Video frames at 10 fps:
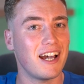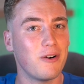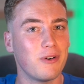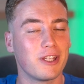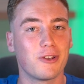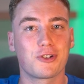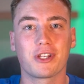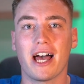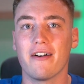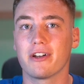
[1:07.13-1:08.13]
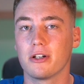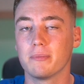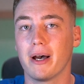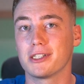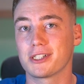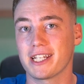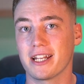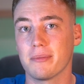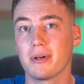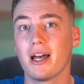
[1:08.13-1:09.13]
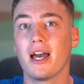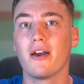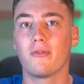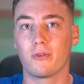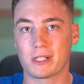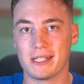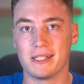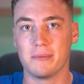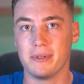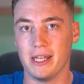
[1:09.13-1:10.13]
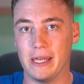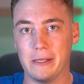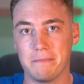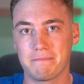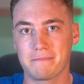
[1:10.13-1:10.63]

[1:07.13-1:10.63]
now you should have a good banner setup for CCPA.